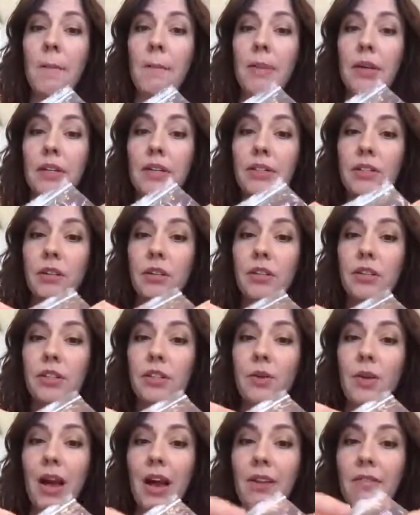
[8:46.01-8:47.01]
But as long as
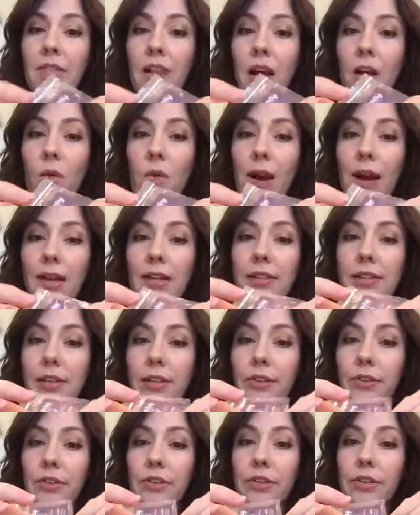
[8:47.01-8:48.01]
you have that wax
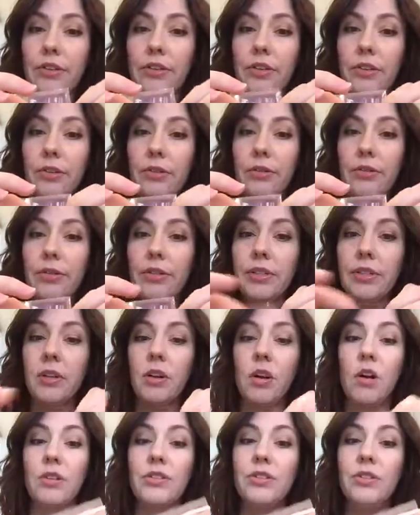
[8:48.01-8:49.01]
under their nose.
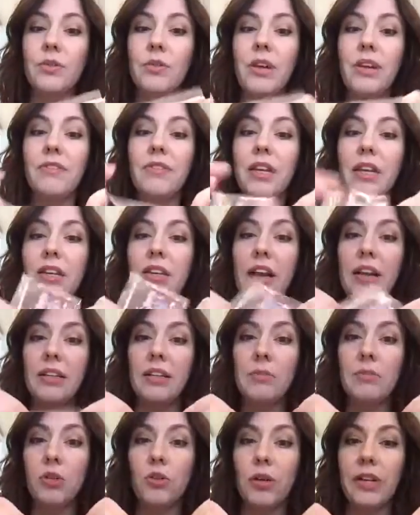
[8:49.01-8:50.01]
Also, if they
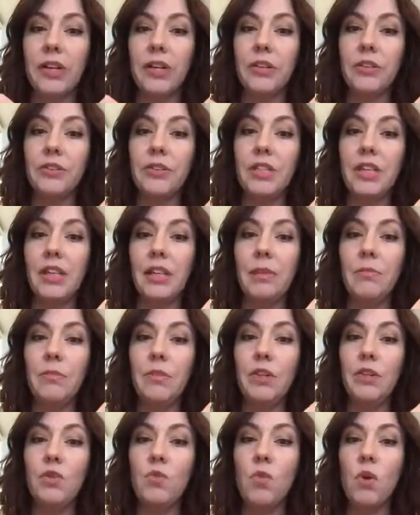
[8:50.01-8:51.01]
end up joining your
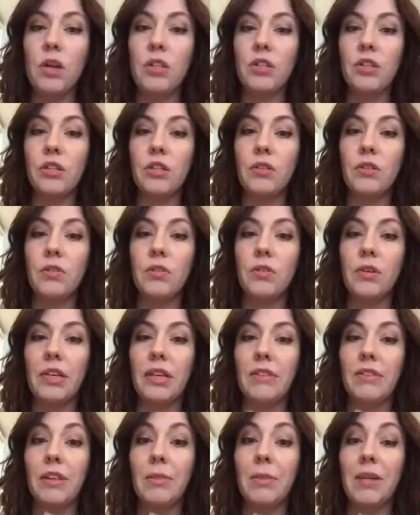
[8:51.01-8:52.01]
team, you want to
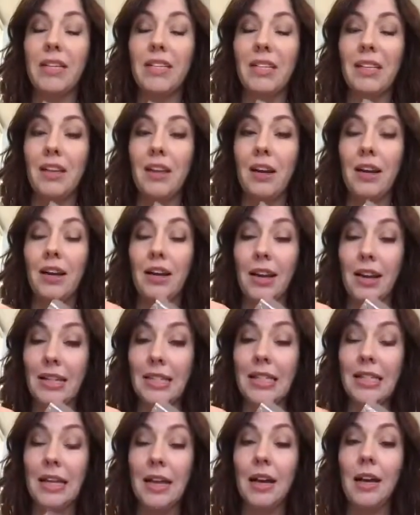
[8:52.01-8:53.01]
give them an
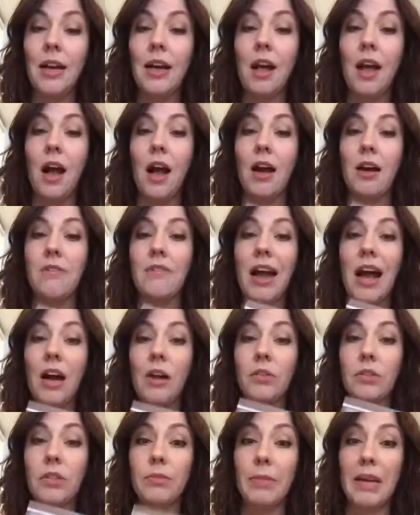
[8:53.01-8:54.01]
idea of
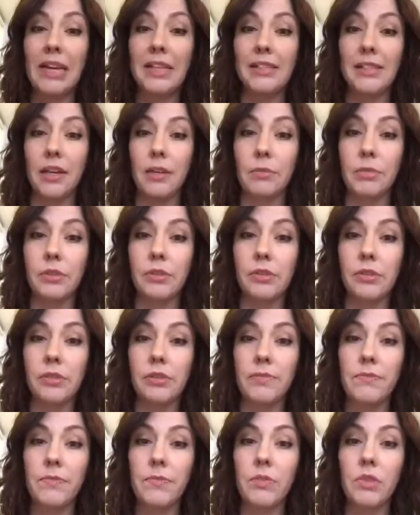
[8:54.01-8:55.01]
how to make samples.
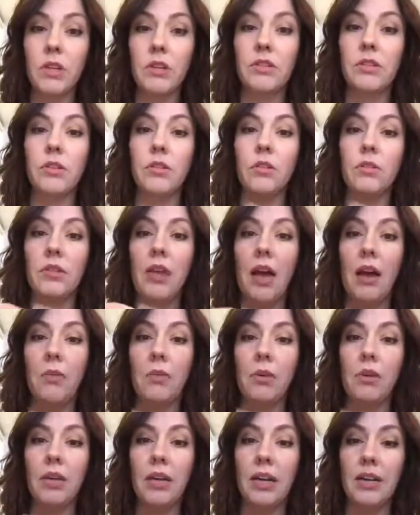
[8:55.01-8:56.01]
So that
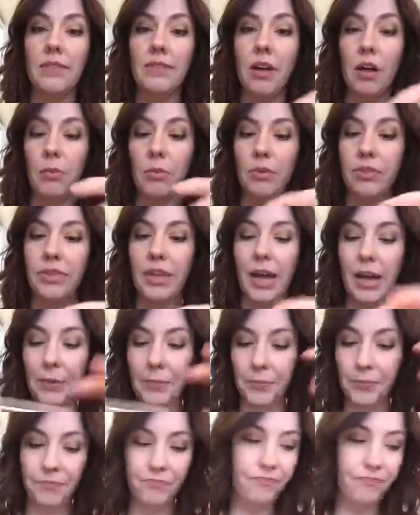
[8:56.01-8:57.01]
will kind of help with that.
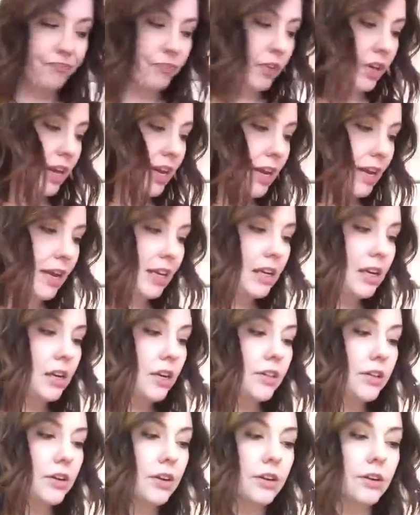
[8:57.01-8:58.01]
Okay, any
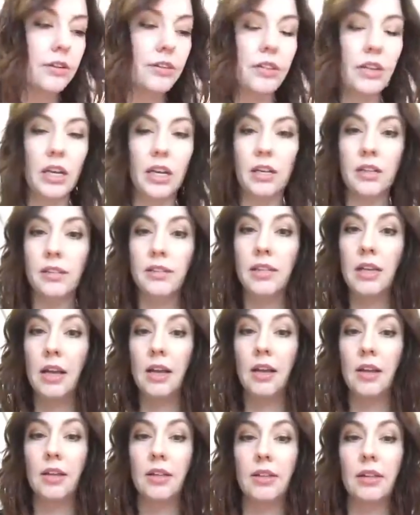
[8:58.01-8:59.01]
other things
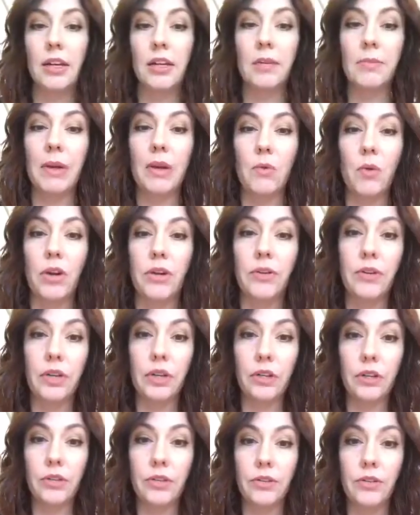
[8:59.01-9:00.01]
that you might want to
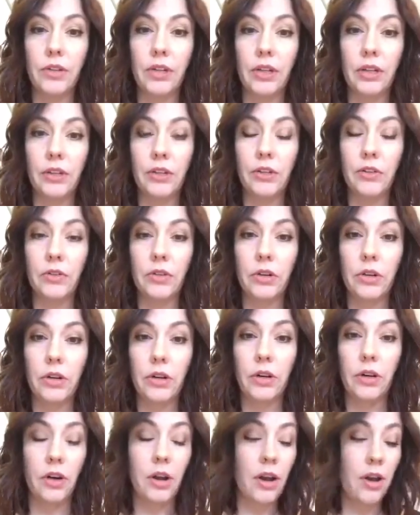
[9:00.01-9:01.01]
include in
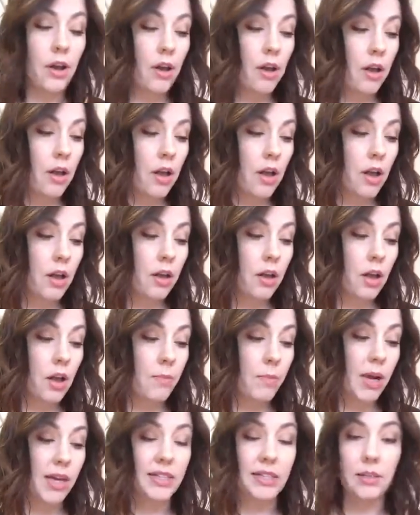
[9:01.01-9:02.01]
your
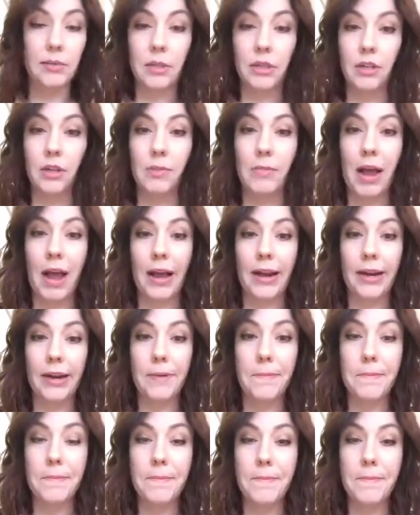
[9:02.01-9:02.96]
possibility packet?